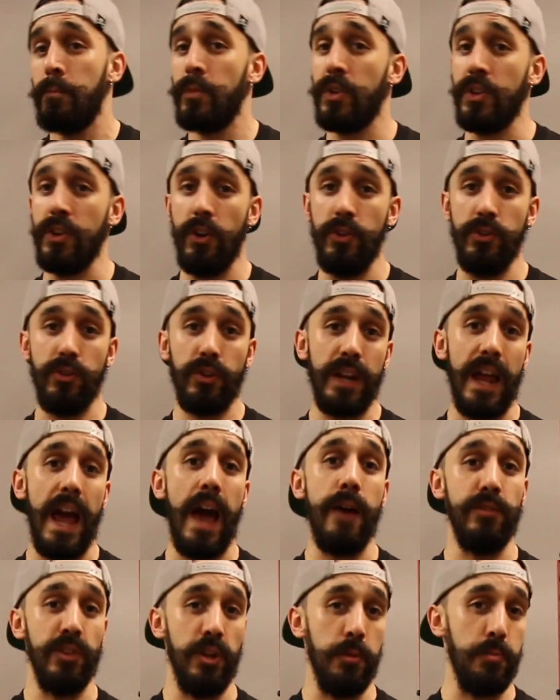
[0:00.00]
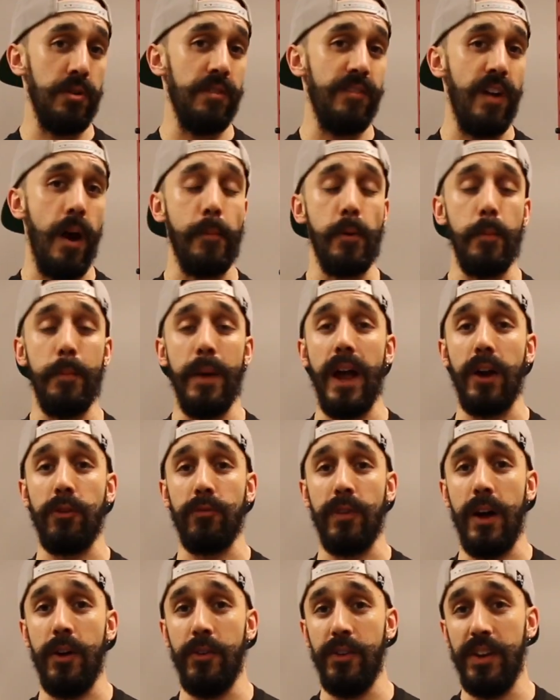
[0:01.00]
You know, you can have a little bit of upper back
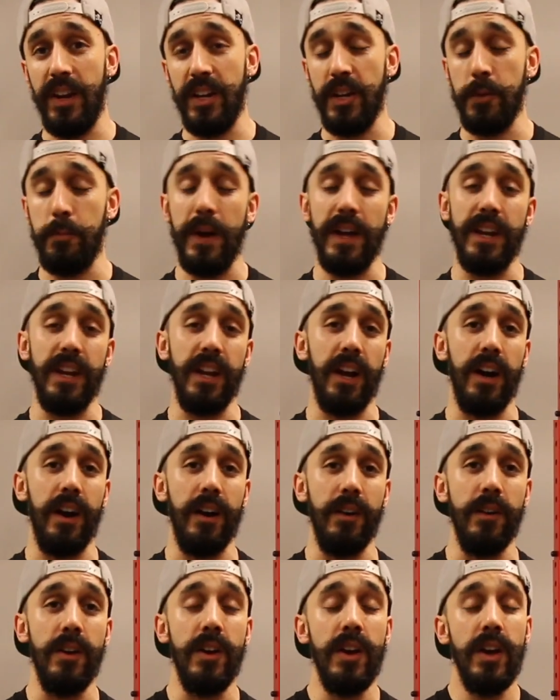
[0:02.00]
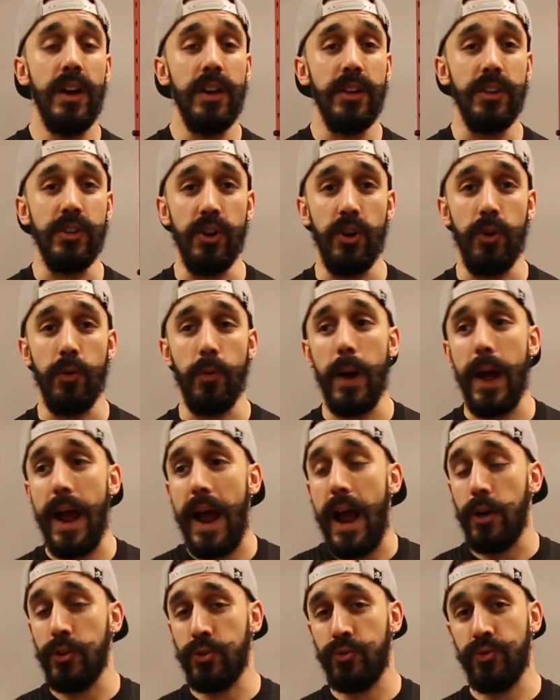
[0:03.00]
rounding depending on, you know,
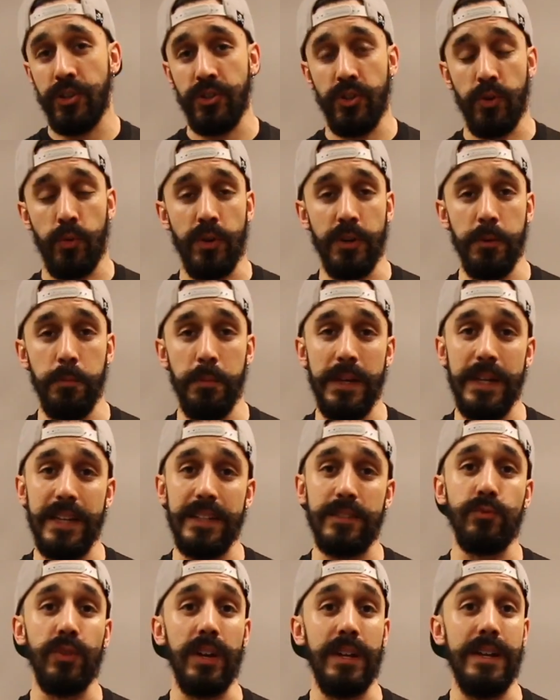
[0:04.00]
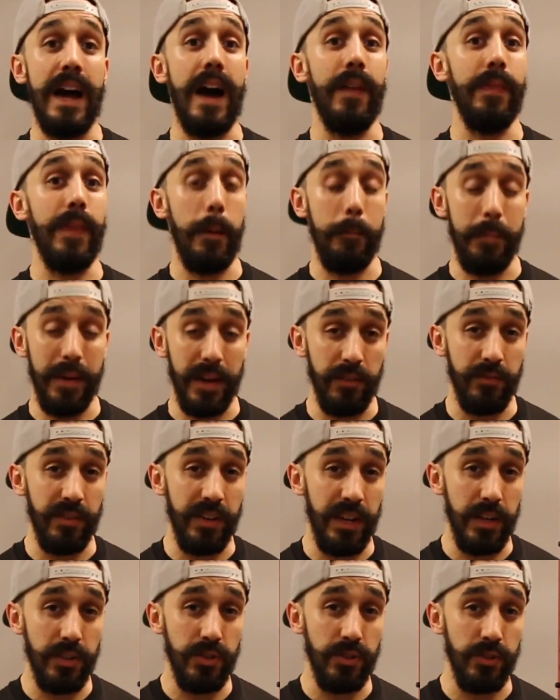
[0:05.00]
how strict you want to be. It's really not that big of
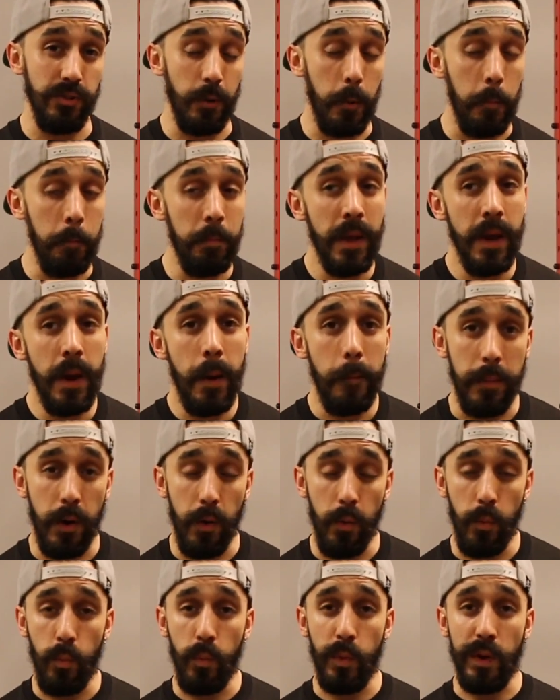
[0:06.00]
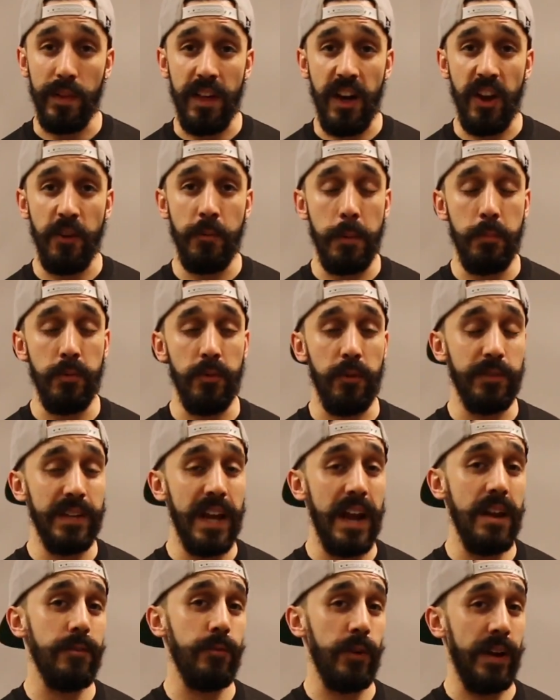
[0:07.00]
an issue. But what a lot of people
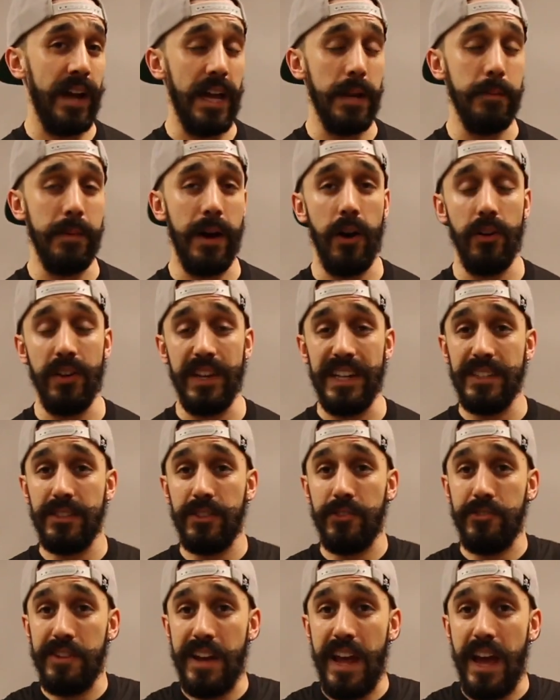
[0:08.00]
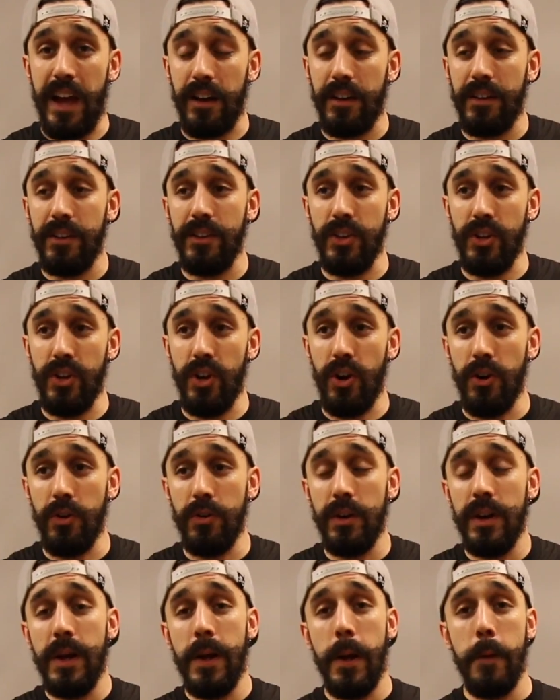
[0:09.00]
tend to forget about is their neck, you
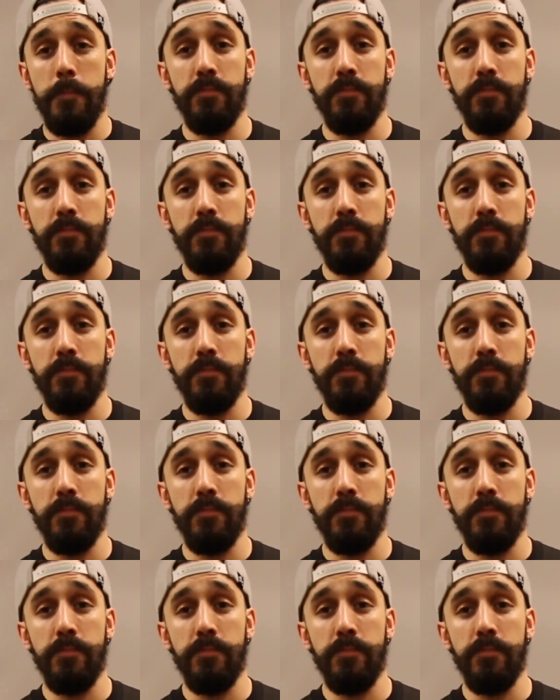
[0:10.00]
know?